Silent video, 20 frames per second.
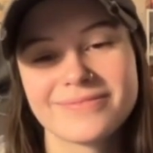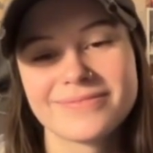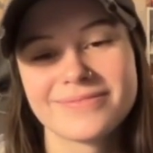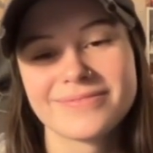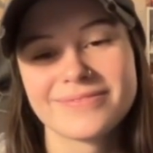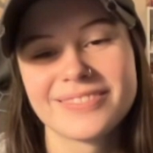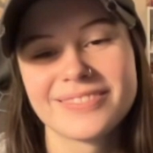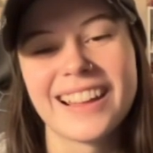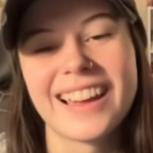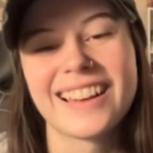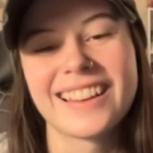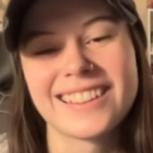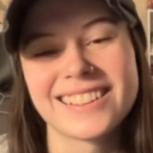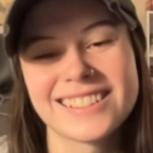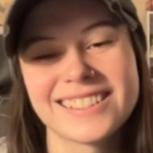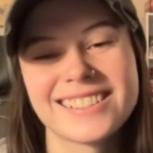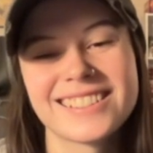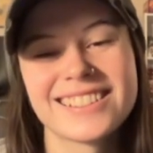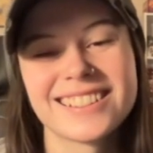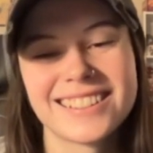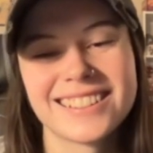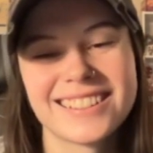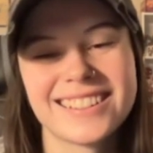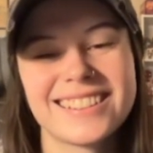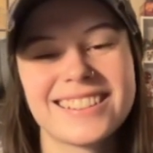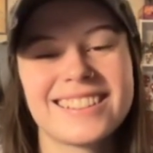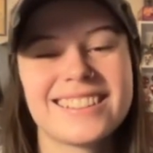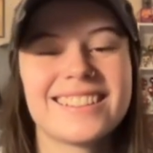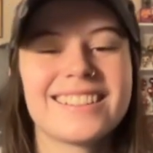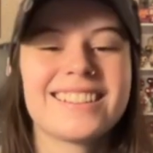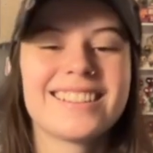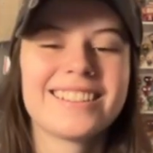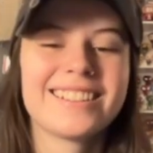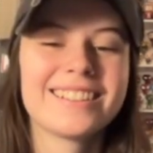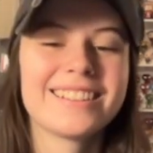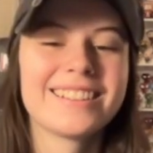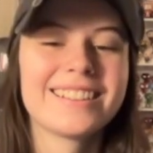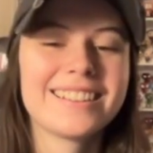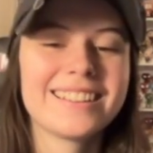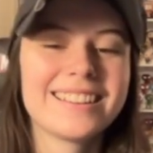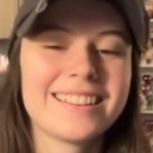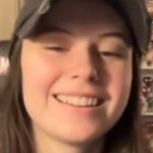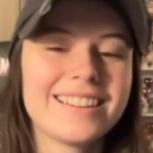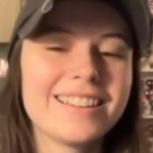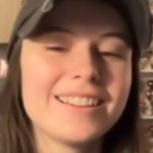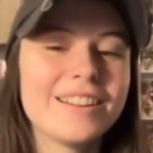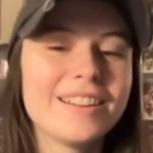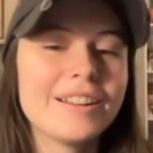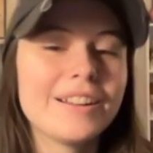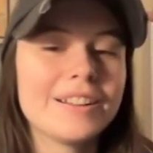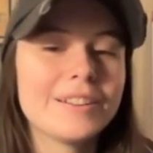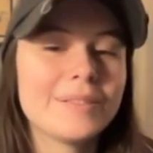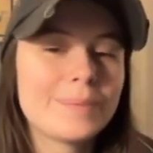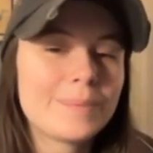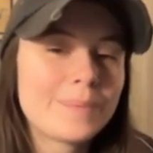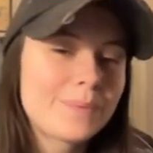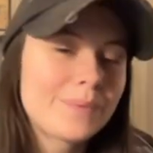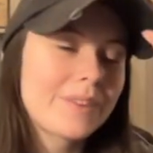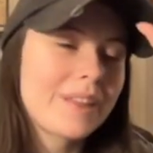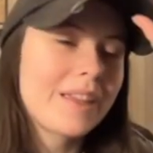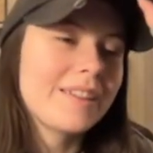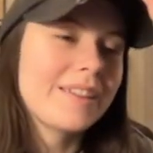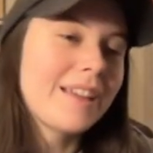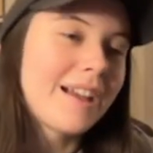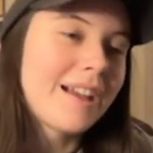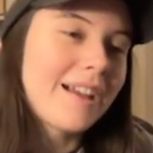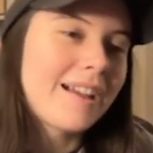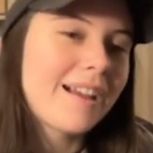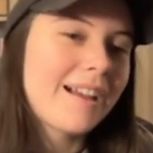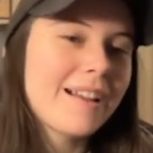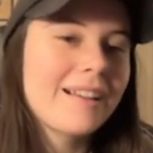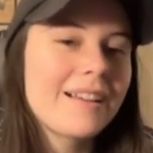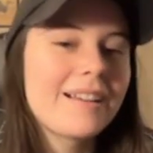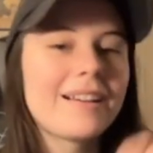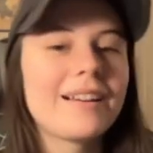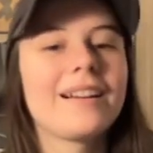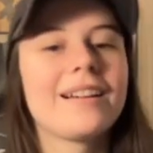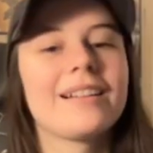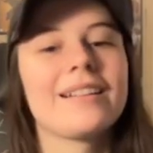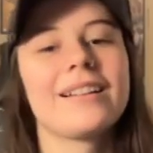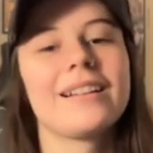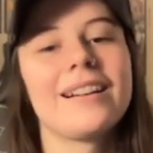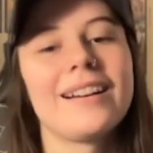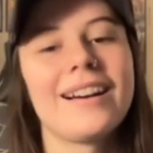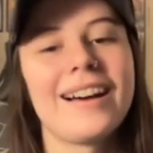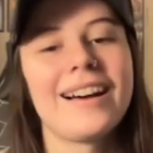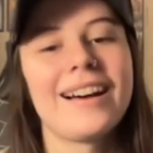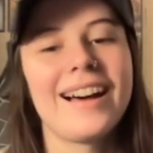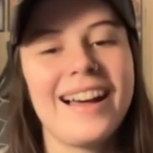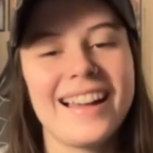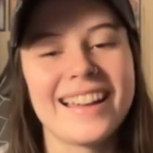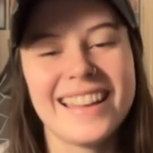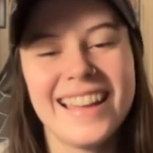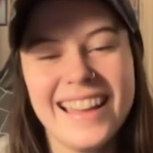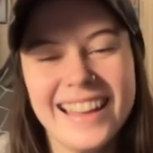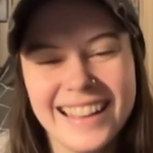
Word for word: Nice. But yeah. So yeah. Hi. Yeah. You Hi.